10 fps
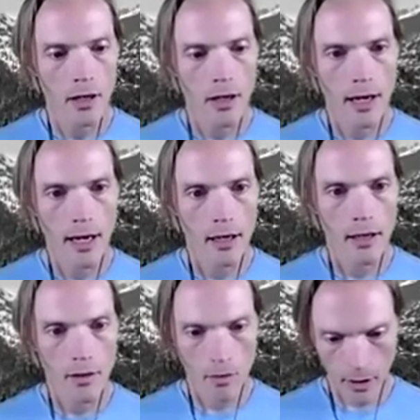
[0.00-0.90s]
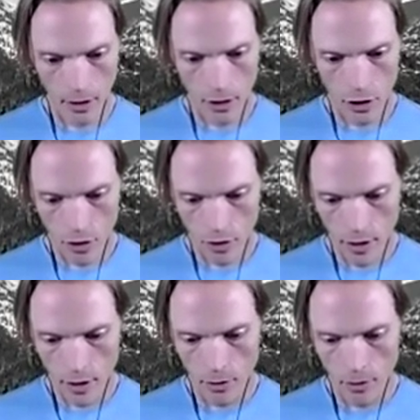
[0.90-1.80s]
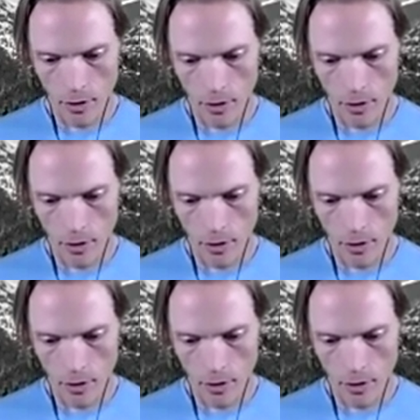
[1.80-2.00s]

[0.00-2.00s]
And what I'm going to show you